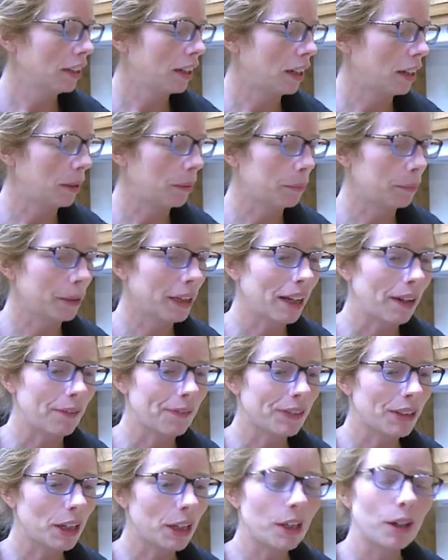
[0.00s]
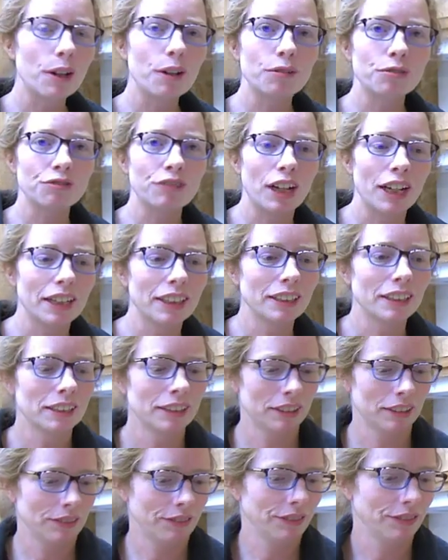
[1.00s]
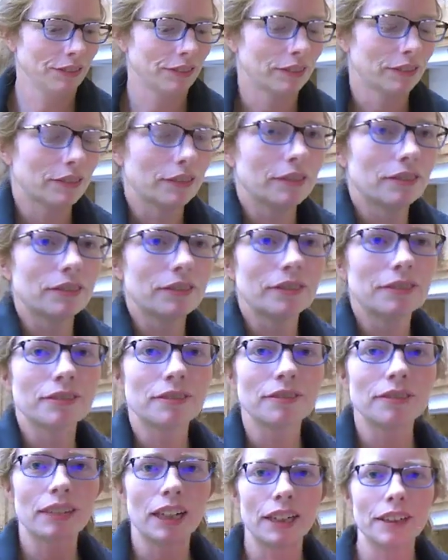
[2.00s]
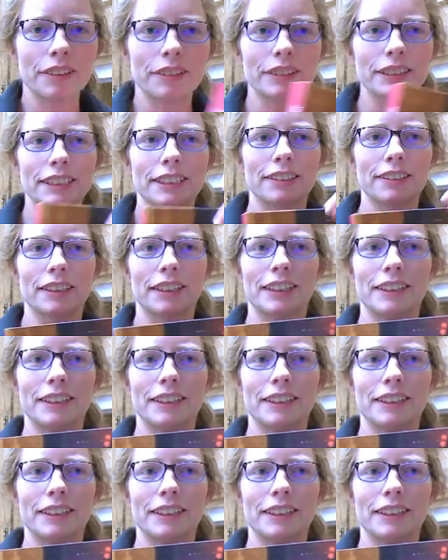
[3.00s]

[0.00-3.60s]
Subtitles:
But yeah, fun. I don't know. Does it look like